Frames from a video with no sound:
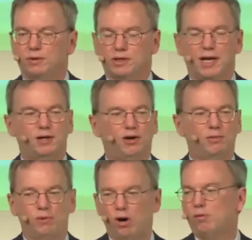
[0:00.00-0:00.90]
which I call
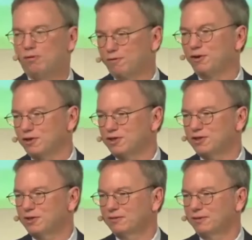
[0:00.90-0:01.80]
mobile
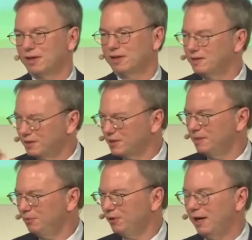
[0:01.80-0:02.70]
first, right? The
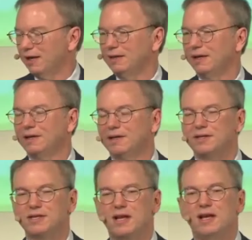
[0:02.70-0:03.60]
simple guideline
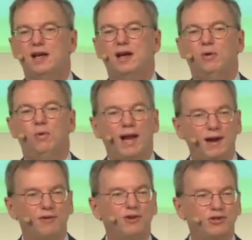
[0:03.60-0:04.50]
is
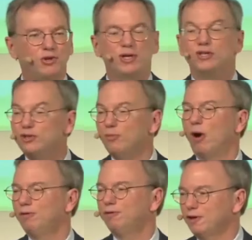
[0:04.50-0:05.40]
whatever you're doing, do
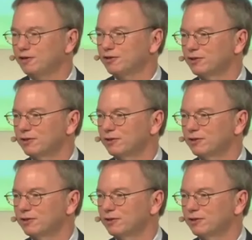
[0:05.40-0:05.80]
mobile first.